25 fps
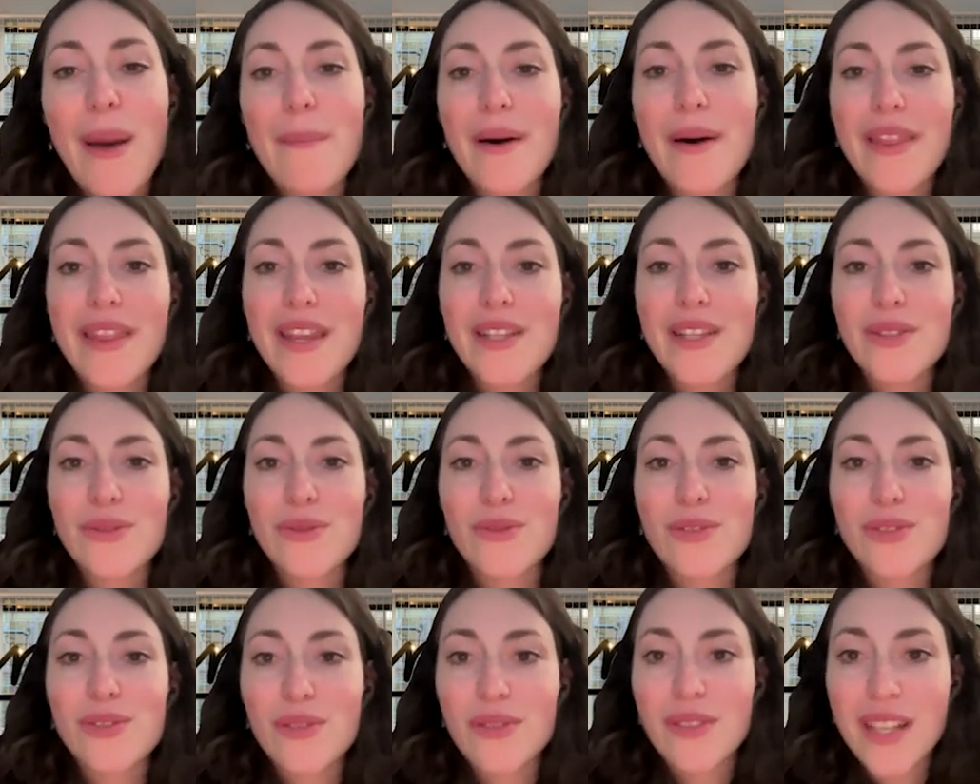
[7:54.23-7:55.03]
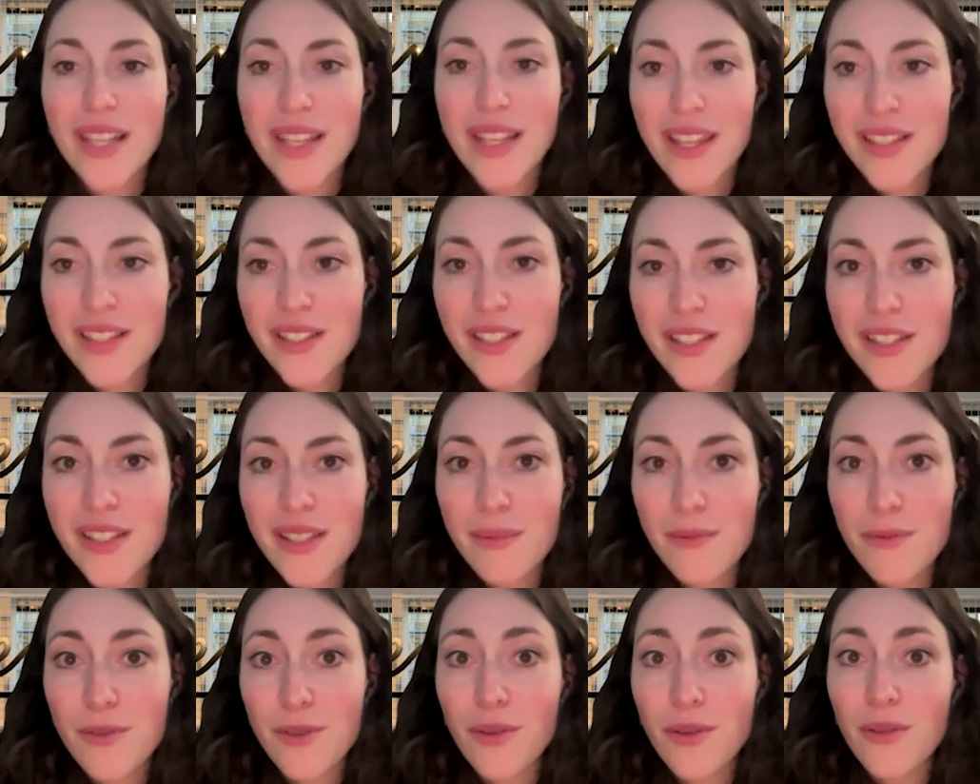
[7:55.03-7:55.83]
but there's also another
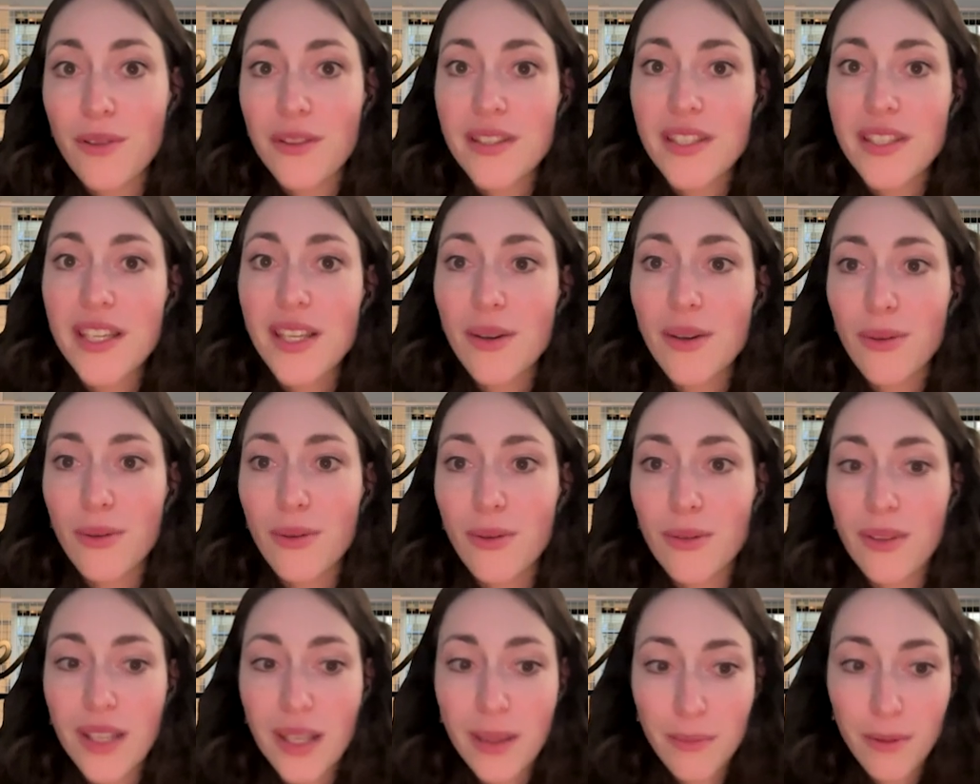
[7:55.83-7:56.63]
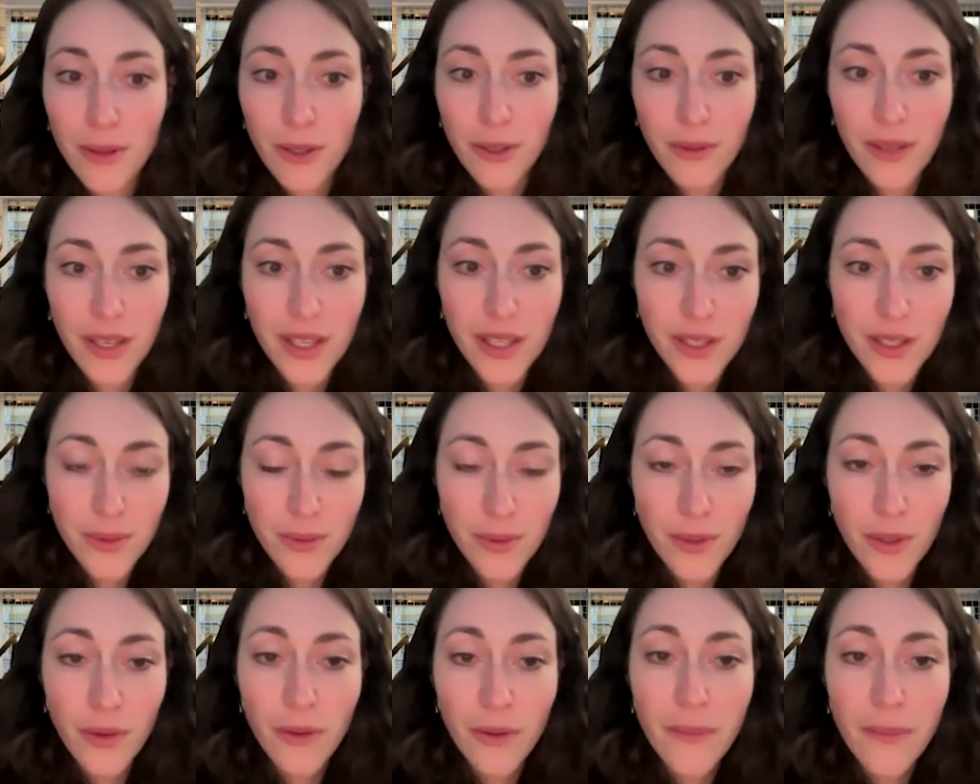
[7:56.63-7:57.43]
system role, the all employees
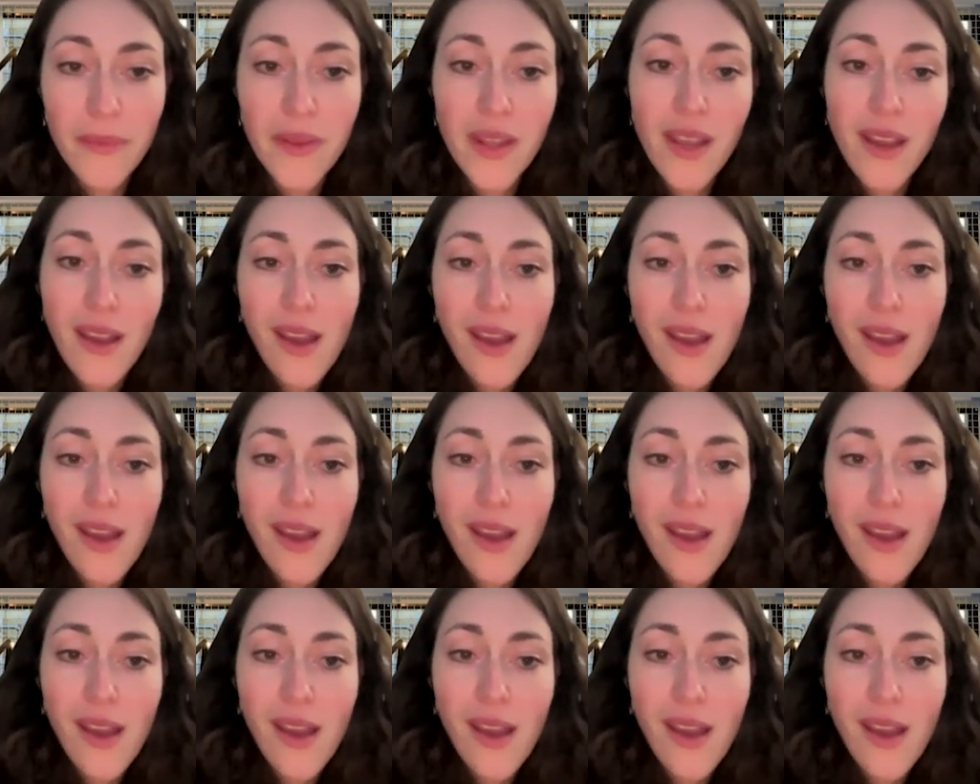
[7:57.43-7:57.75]
role.